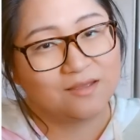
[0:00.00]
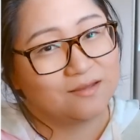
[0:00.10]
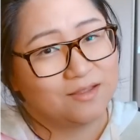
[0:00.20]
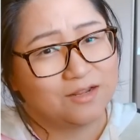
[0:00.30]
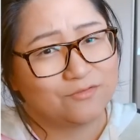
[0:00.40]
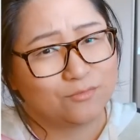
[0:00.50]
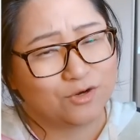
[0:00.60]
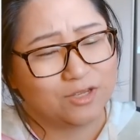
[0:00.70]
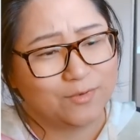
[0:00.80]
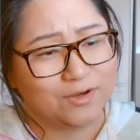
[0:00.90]
I never
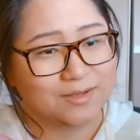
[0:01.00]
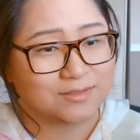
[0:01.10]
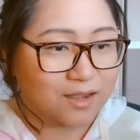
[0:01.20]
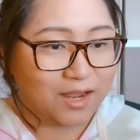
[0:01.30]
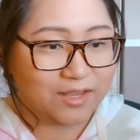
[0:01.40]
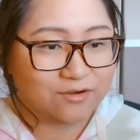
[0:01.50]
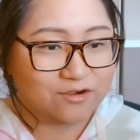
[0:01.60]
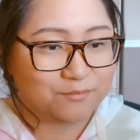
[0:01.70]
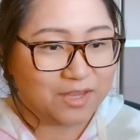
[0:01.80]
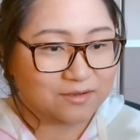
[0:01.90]
worry about it.
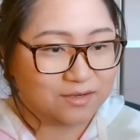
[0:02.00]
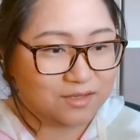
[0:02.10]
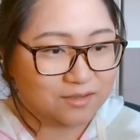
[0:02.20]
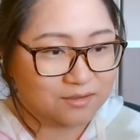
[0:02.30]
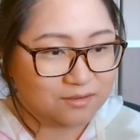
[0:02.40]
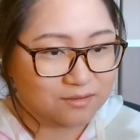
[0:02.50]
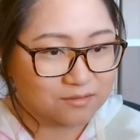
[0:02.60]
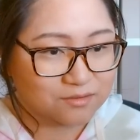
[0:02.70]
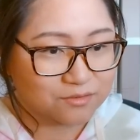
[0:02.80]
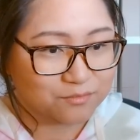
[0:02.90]
Iron,
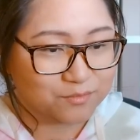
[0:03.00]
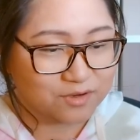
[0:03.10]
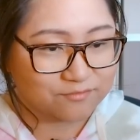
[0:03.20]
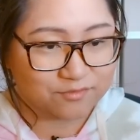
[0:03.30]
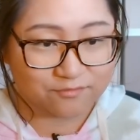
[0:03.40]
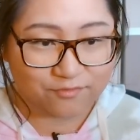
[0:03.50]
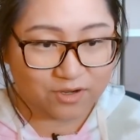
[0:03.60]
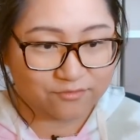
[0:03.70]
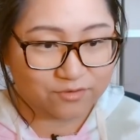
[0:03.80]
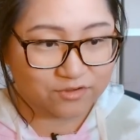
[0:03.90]
magnesium, no,
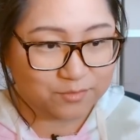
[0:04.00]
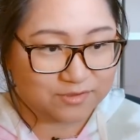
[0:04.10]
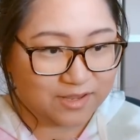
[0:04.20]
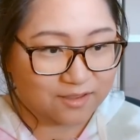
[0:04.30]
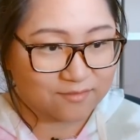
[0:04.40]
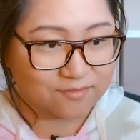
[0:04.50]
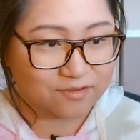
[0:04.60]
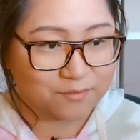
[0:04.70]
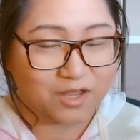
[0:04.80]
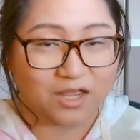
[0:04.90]
phosphorus,
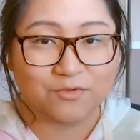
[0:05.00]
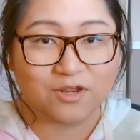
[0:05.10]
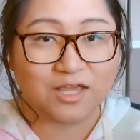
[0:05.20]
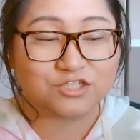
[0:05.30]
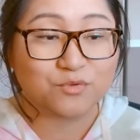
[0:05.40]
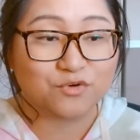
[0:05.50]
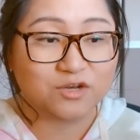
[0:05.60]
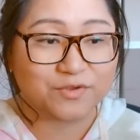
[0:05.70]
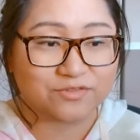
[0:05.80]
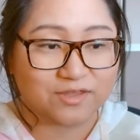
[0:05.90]
potassium. I'm not actually
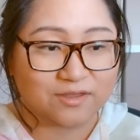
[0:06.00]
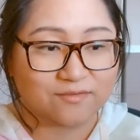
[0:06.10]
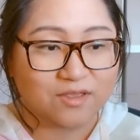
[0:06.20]
worried about this.